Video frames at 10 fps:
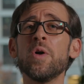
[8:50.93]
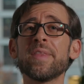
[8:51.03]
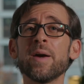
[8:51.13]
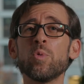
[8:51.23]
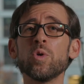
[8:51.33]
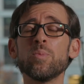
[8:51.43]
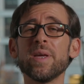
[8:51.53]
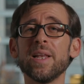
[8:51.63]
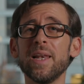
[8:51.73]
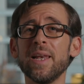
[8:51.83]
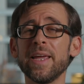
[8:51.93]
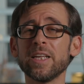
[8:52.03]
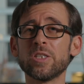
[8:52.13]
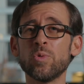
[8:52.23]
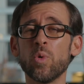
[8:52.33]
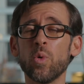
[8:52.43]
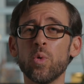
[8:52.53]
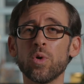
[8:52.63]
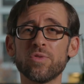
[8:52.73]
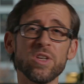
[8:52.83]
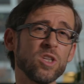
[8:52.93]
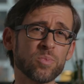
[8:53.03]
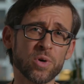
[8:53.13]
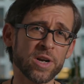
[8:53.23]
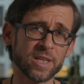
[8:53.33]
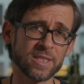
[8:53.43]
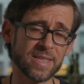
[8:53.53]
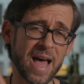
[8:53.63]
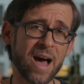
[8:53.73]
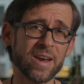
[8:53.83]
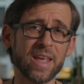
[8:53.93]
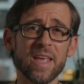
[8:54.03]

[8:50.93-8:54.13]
there will be links to all of these products down